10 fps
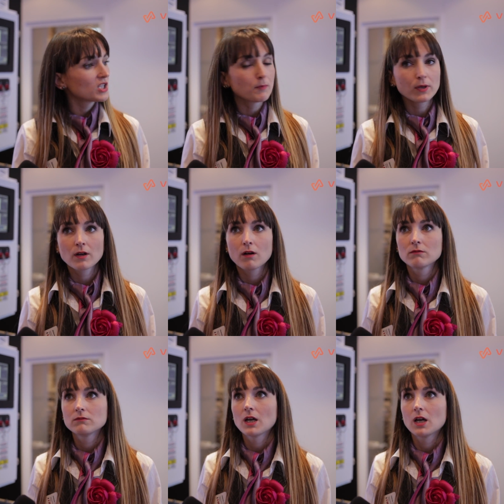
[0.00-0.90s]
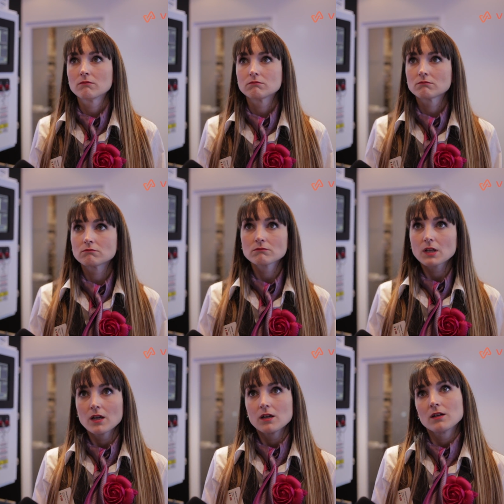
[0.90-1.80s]
Typical
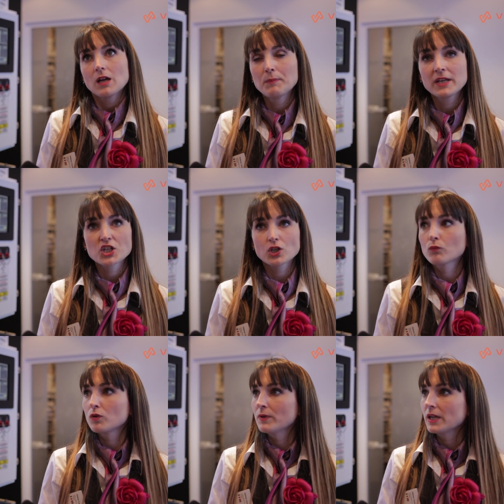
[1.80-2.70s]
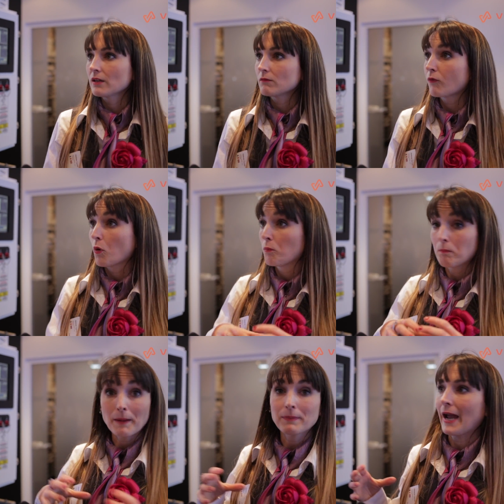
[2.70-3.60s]
application would be for
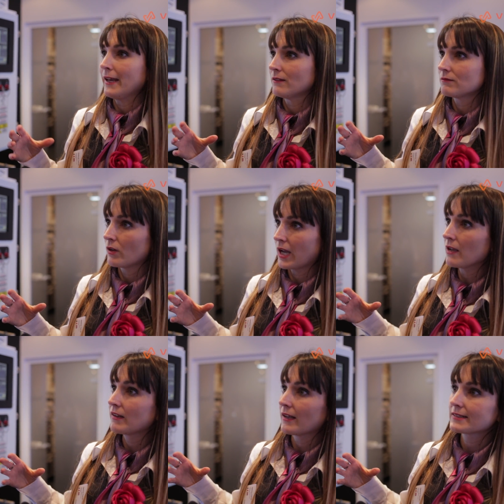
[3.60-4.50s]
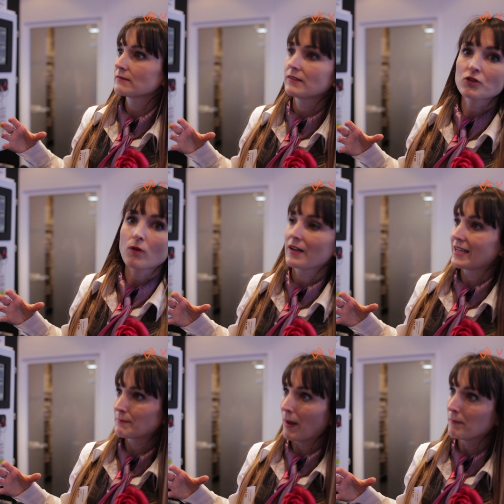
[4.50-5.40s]
pipeline, okay? Natural
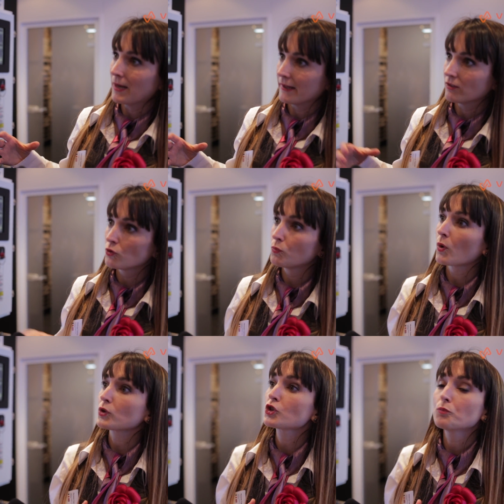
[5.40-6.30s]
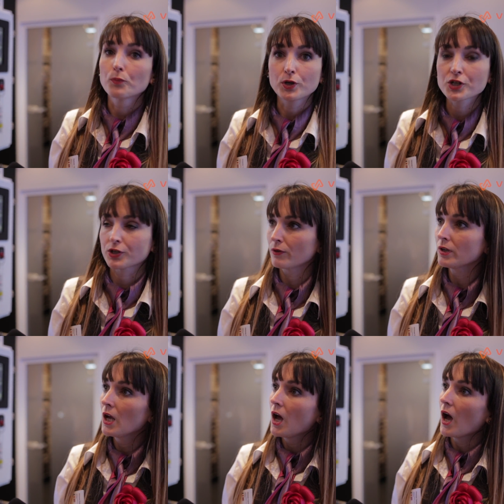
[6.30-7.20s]
gas pipeline. You want to measure
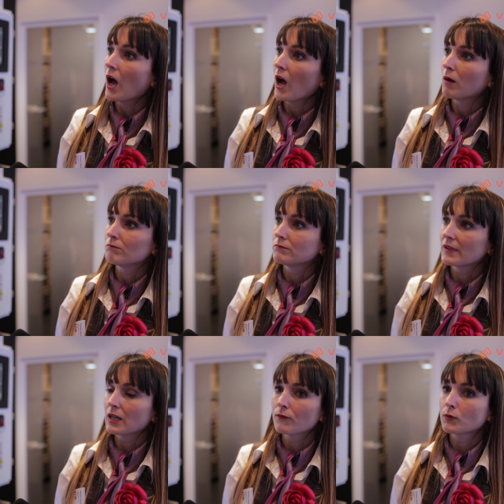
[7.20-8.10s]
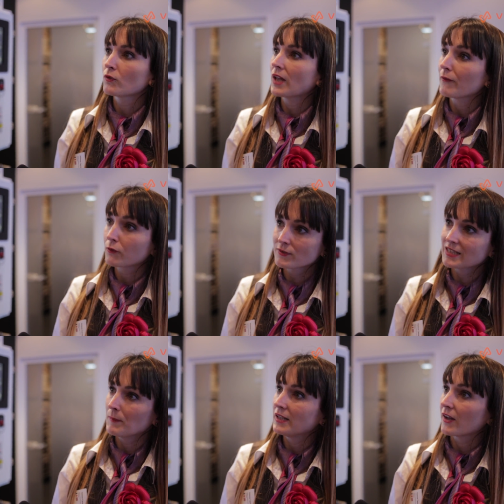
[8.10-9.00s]
if you don't have
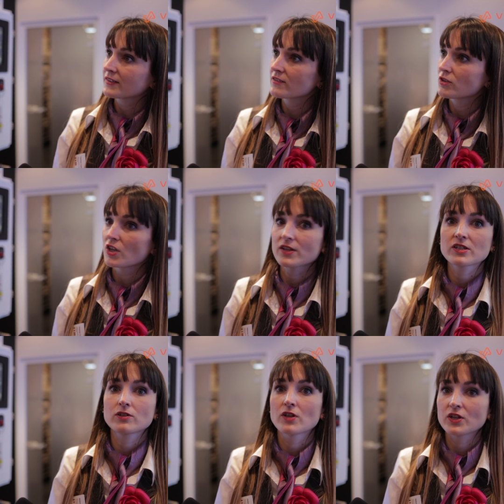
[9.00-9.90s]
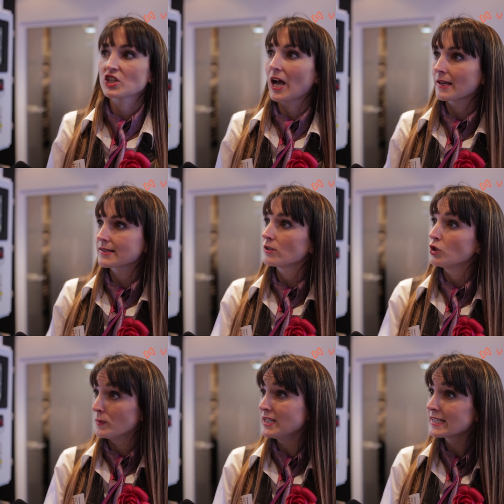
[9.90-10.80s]
contaminants, just such as
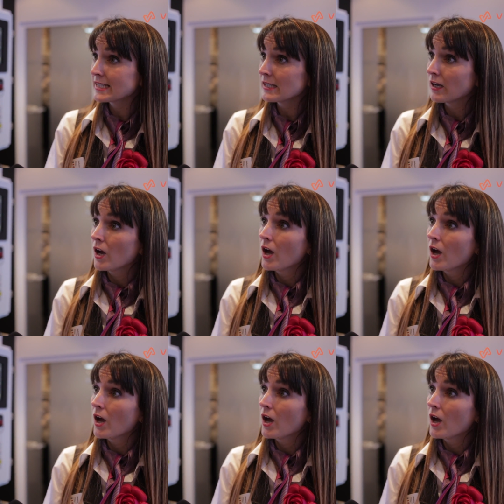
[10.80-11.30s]
humidity